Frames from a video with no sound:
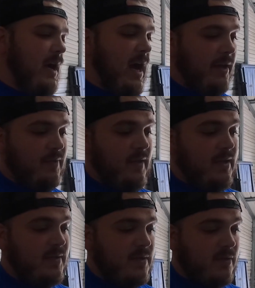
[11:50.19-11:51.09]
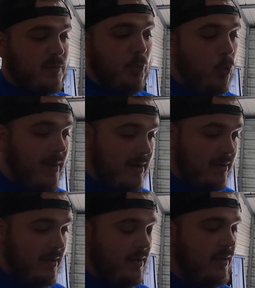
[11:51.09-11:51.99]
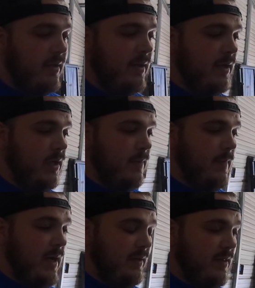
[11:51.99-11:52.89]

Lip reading: I think it's going to spool better. I